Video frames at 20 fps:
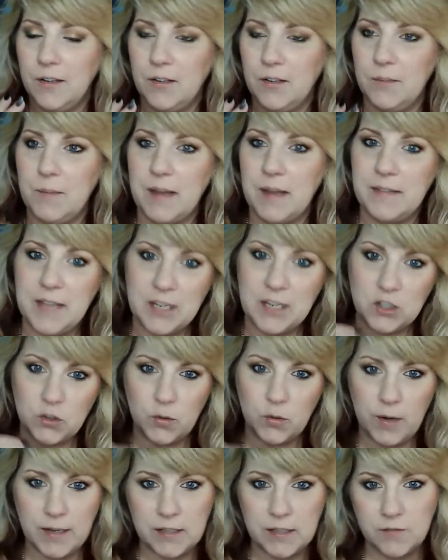make that
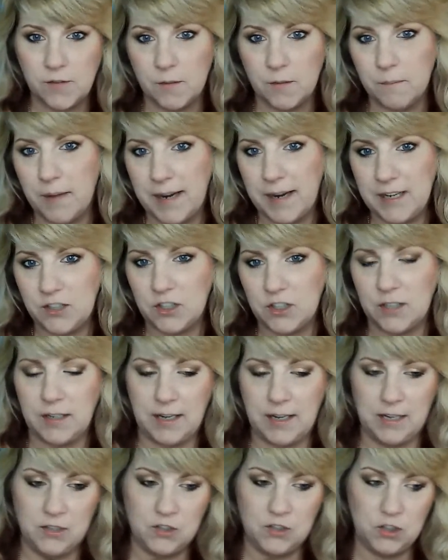transformation
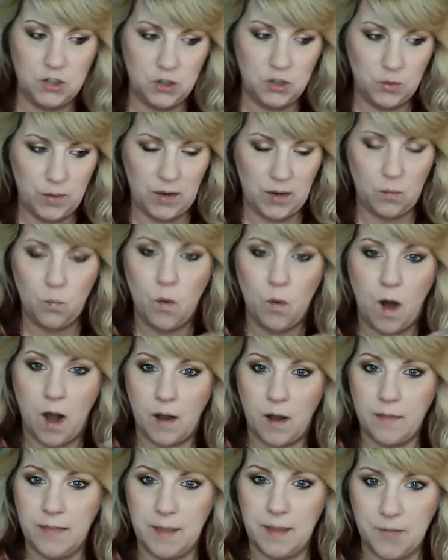into and
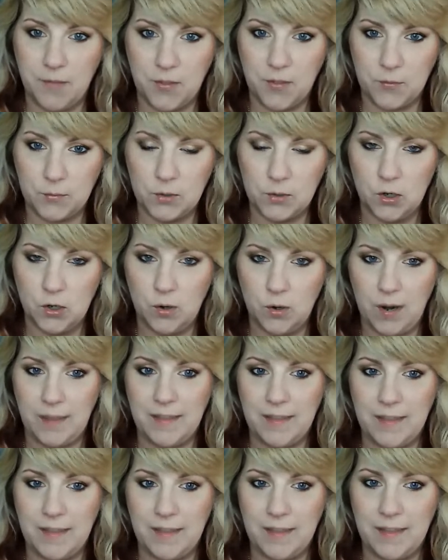walk them through
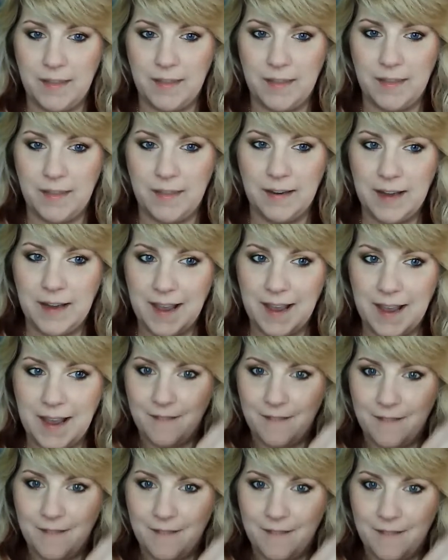and then
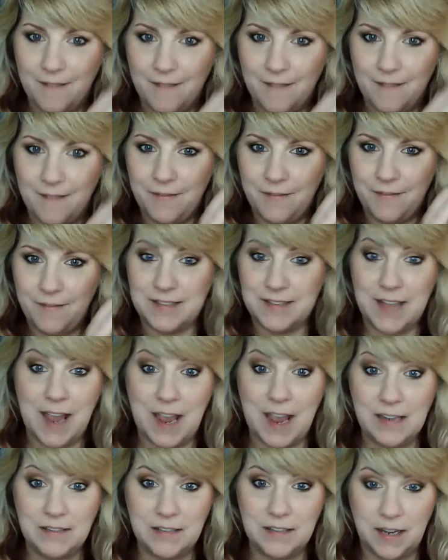have this
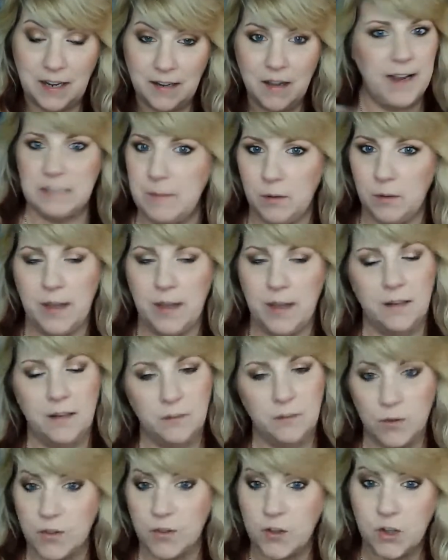ending
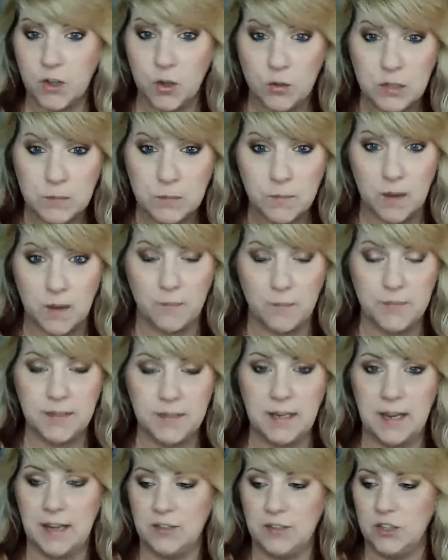that goosebumps
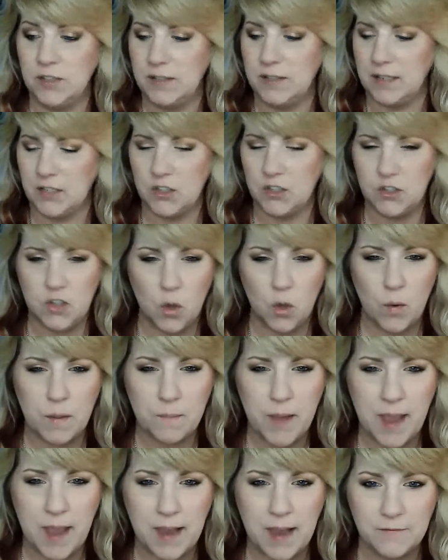and just it's so
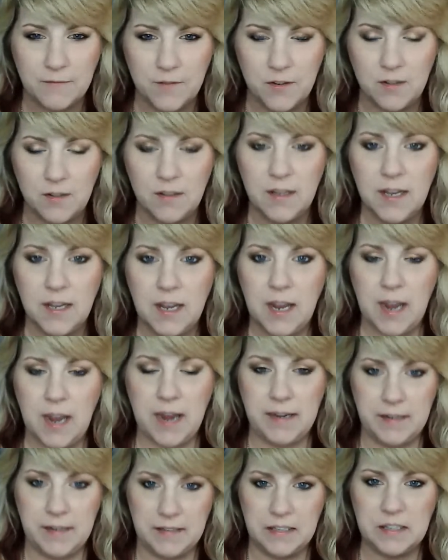impactful and
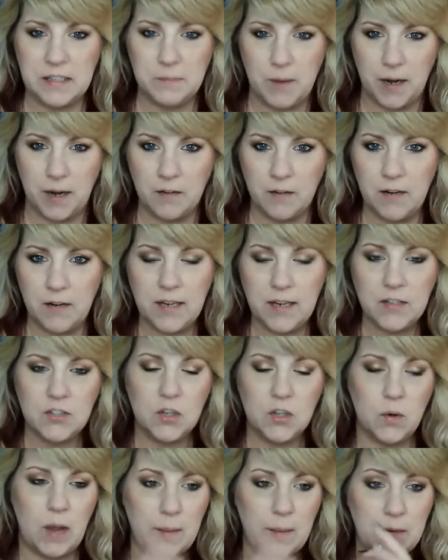inspiring.
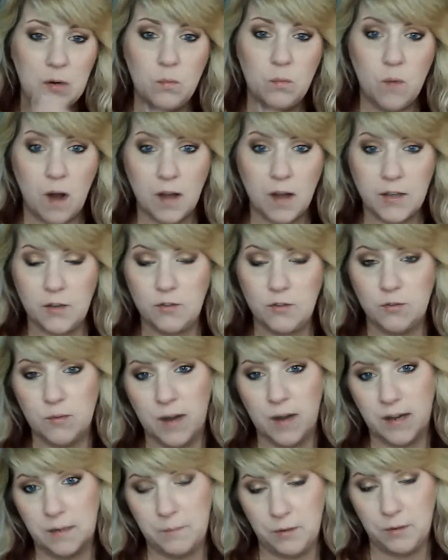So I'm going to walk you through
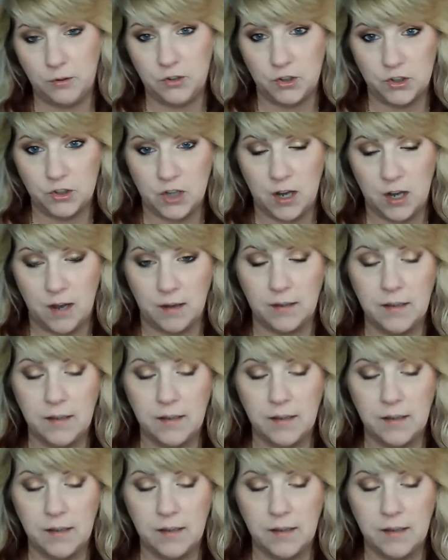how to build your talk.